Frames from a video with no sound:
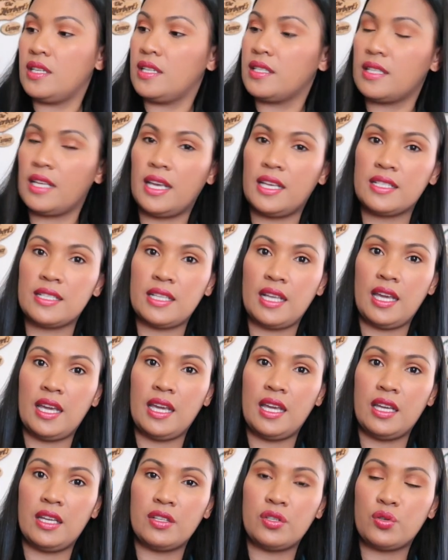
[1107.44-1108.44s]
this as
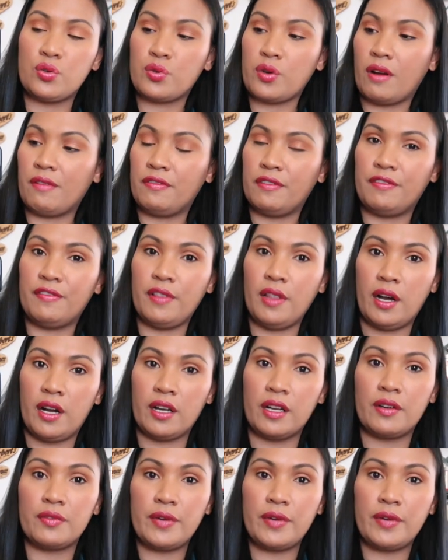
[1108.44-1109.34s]
a travel vlog.